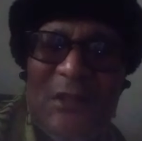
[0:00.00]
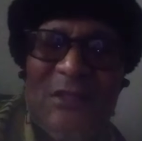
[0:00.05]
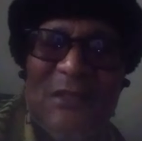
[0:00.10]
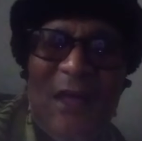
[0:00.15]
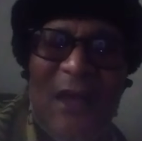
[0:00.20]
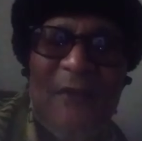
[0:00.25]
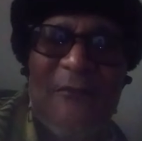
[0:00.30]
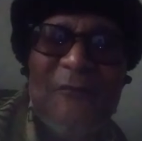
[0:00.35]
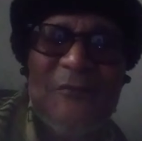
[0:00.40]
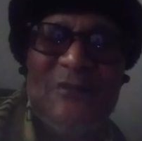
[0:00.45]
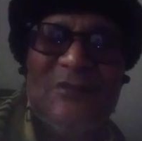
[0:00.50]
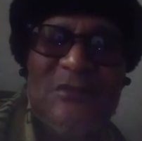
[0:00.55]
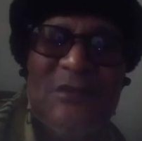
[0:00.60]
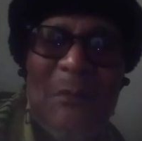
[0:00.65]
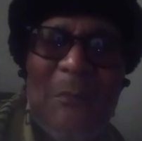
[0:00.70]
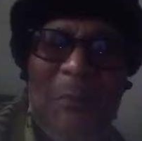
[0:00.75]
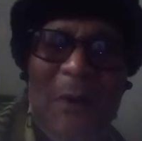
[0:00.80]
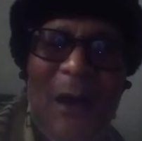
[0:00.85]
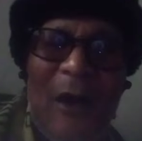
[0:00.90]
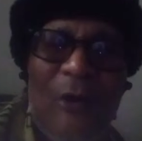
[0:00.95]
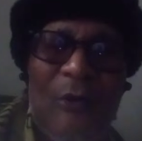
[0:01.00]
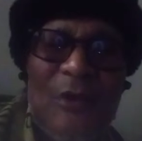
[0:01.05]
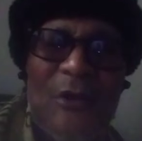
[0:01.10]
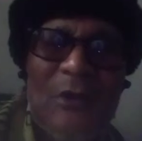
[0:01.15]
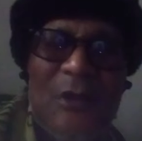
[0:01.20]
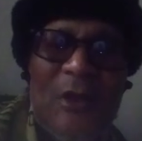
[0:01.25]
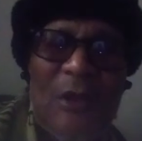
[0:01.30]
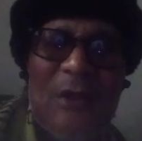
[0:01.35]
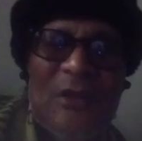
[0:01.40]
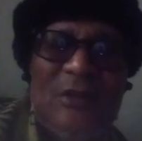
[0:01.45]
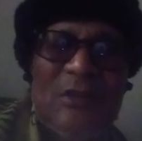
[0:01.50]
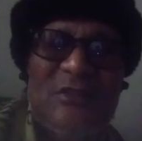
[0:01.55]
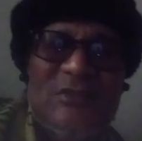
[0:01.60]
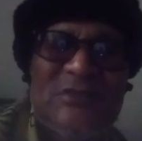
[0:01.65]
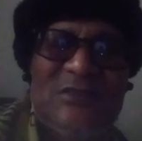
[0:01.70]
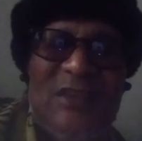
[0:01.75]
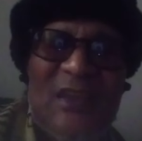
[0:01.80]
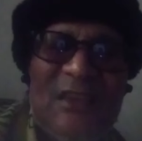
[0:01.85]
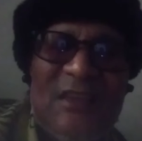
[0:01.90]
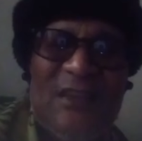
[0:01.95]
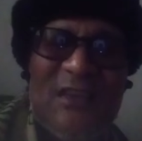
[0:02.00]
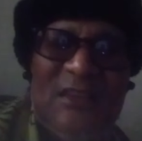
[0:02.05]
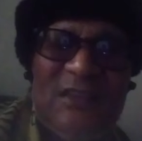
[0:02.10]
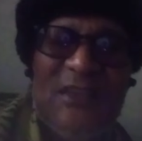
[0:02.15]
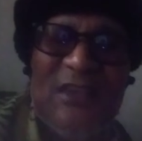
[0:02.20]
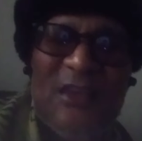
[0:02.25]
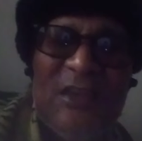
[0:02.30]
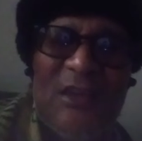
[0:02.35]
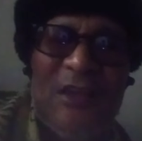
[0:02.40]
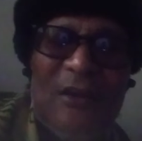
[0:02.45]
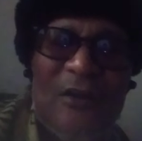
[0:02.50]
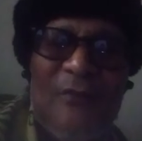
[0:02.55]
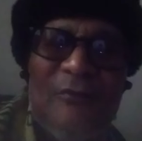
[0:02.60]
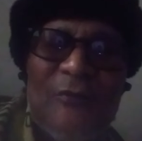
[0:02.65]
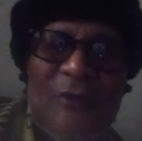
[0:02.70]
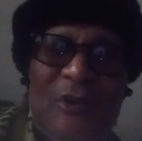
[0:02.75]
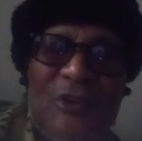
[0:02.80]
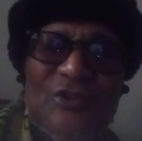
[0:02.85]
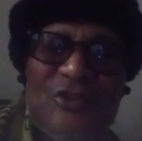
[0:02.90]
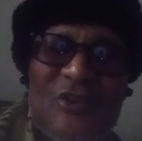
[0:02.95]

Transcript: Life is about taking care of